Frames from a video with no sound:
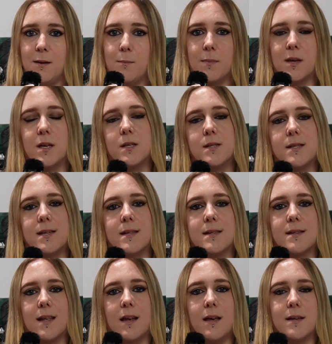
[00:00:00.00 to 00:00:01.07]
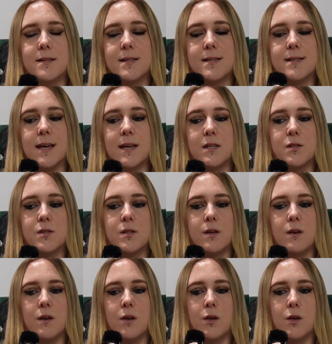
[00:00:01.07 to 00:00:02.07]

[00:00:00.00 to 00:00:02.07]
because it classes as